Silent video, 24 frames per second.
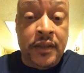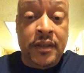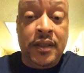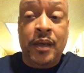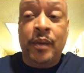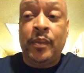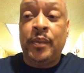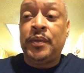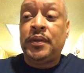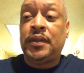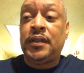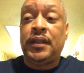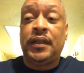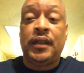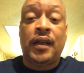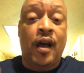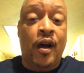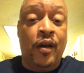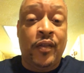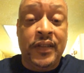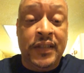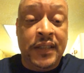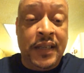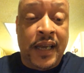temperature and
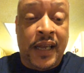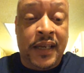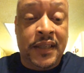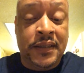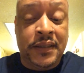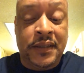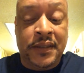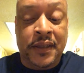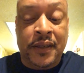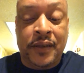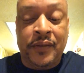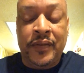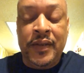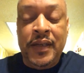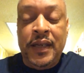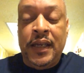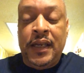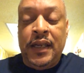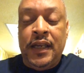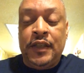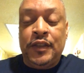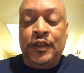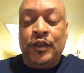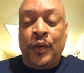all this kind of stuff.
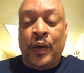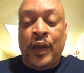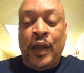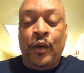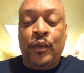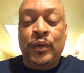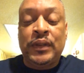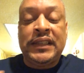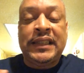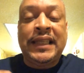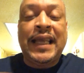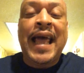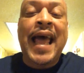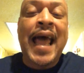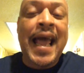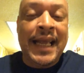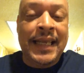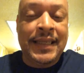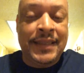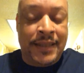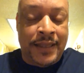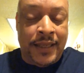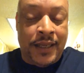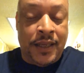So it was
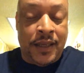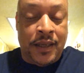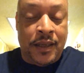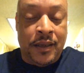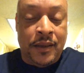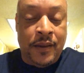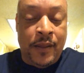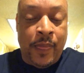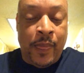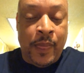taxing